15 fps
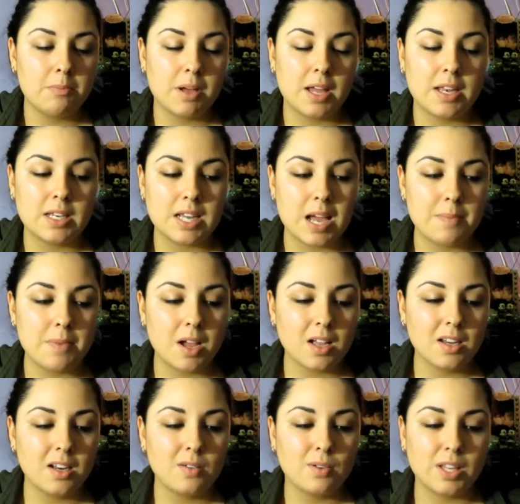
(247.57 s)
but I'm not
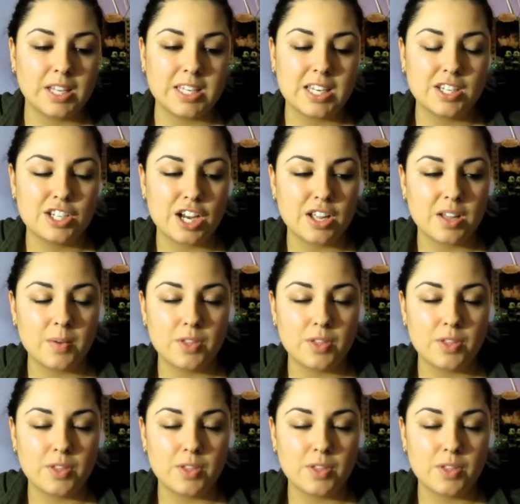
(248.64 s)
going to really share that